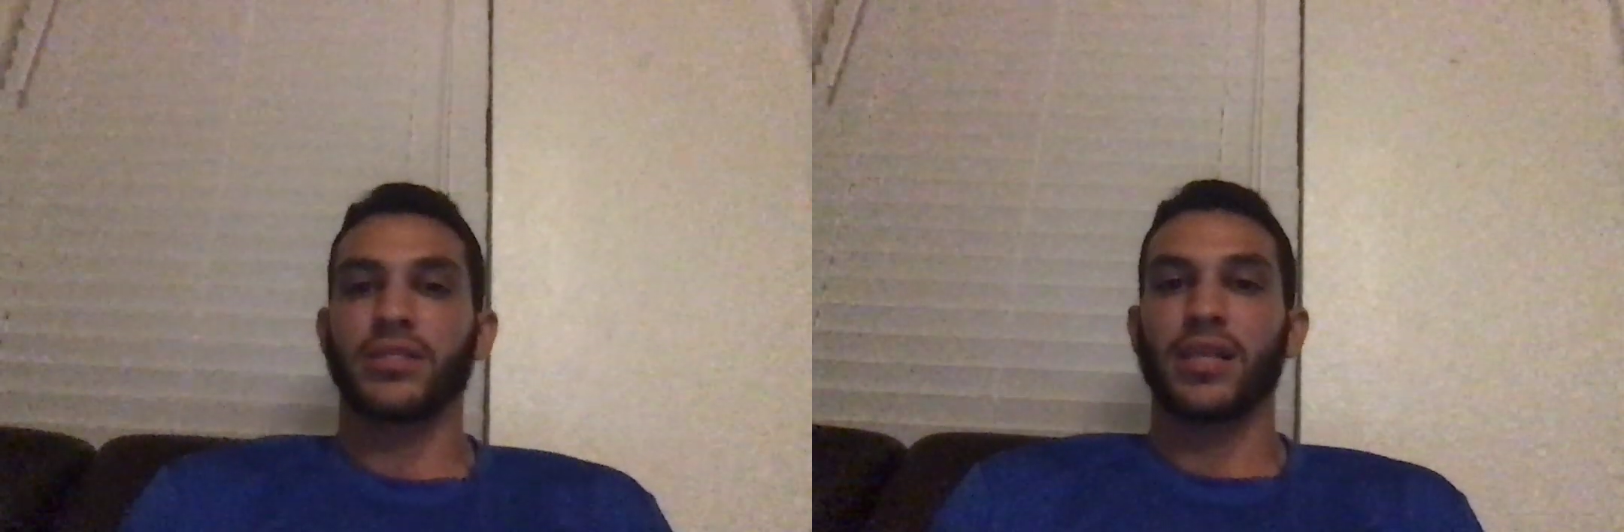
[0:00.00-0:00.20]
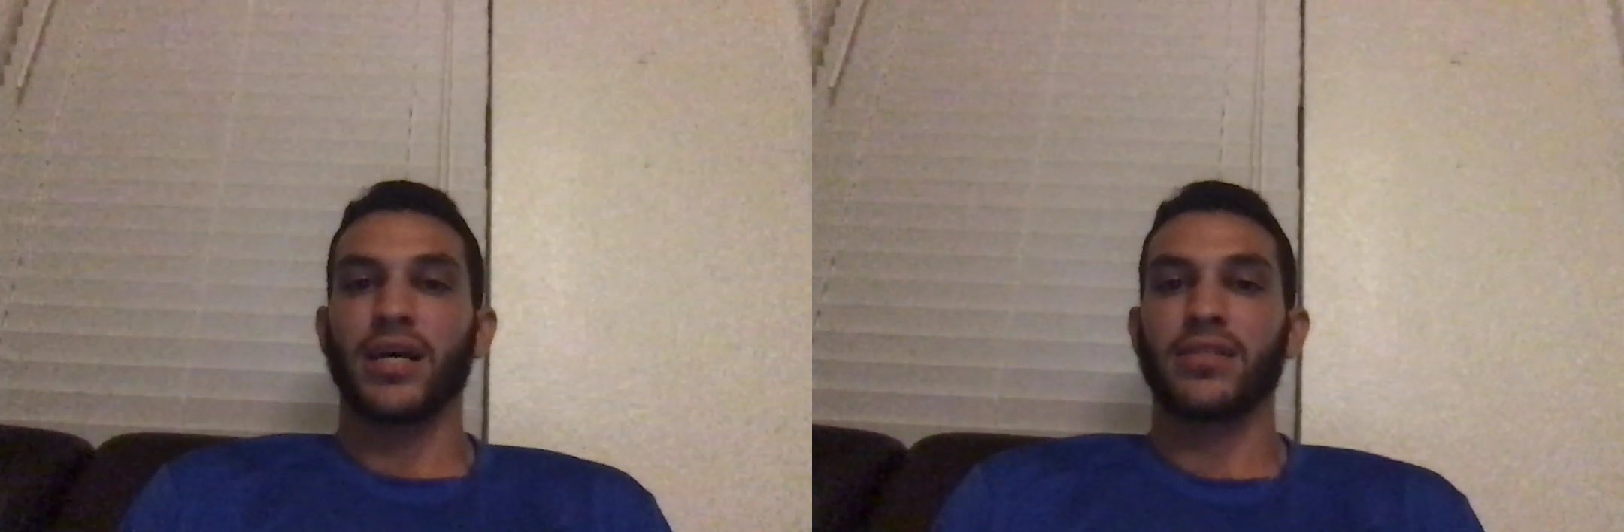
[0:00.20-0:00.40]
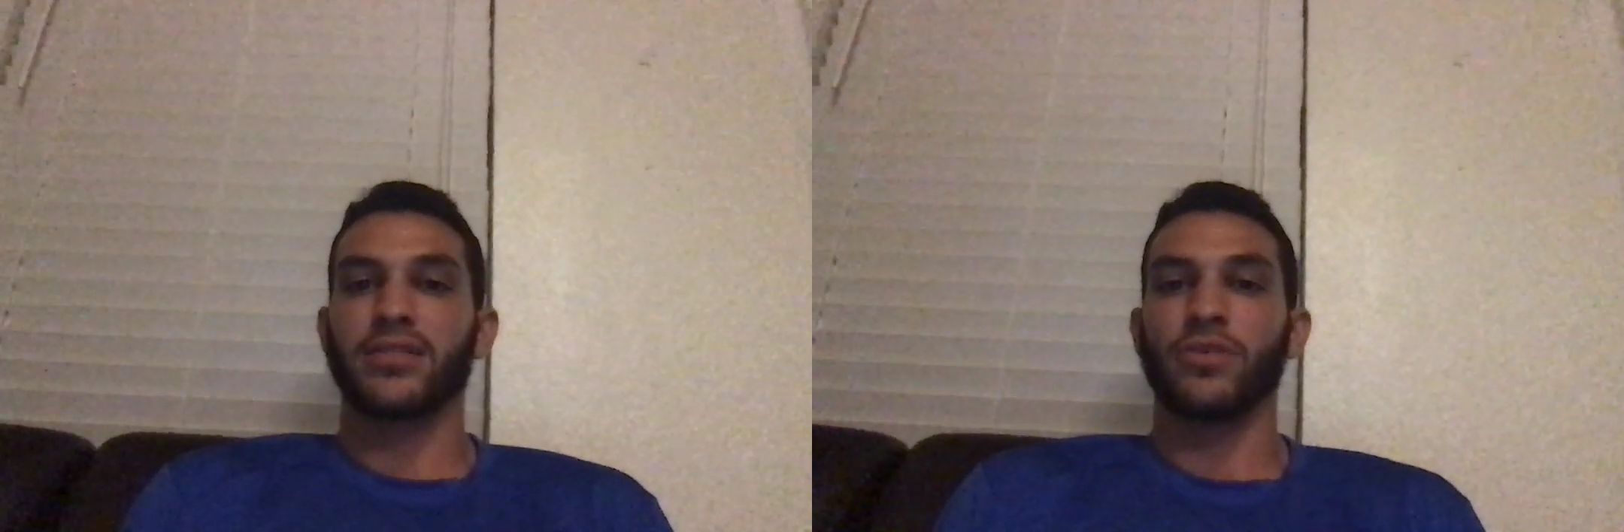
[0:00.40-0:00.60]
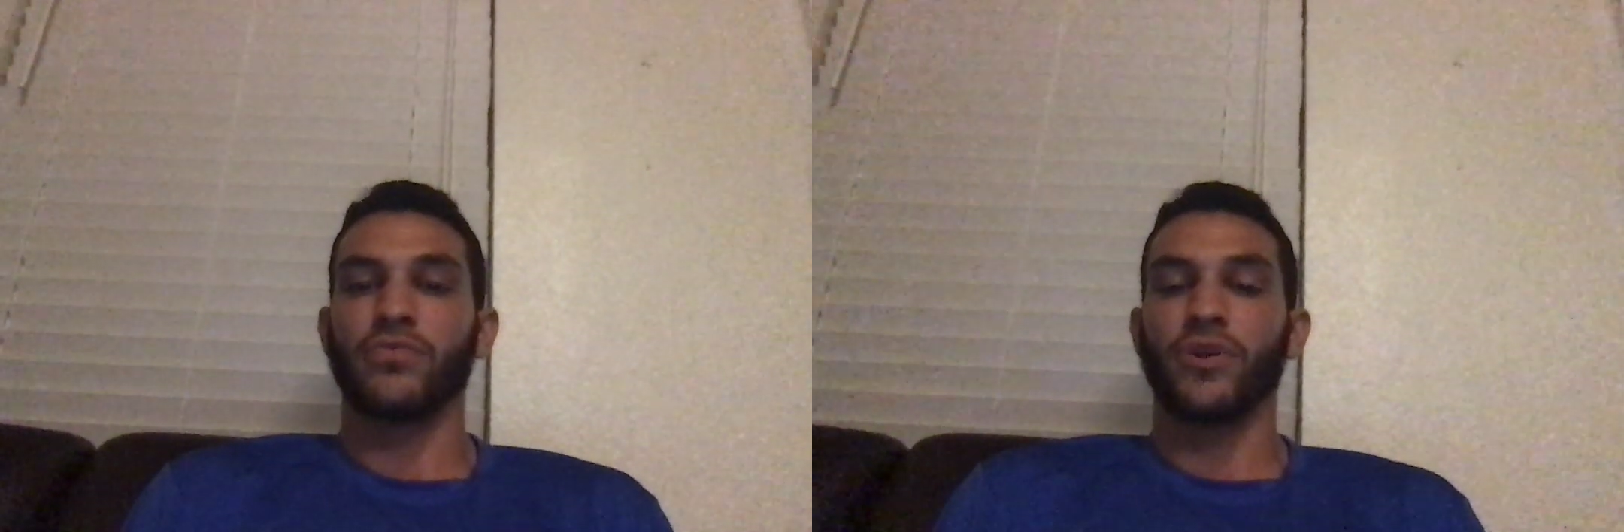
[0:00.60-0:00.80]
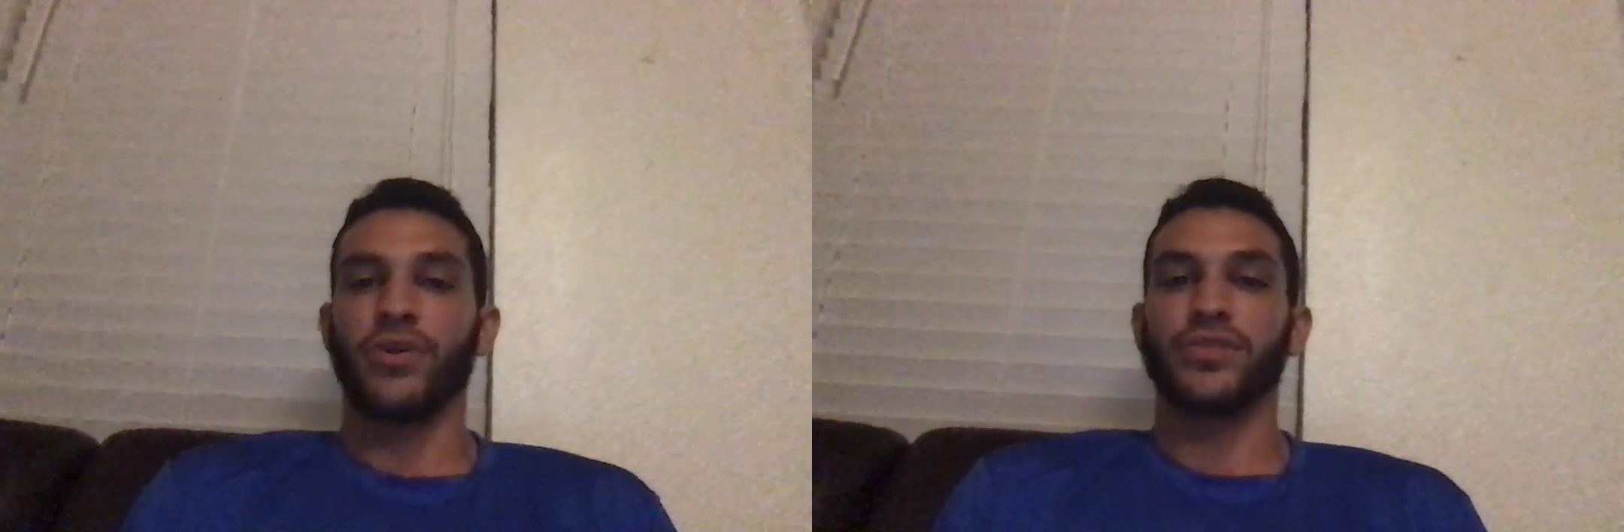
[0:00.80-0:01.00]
class so far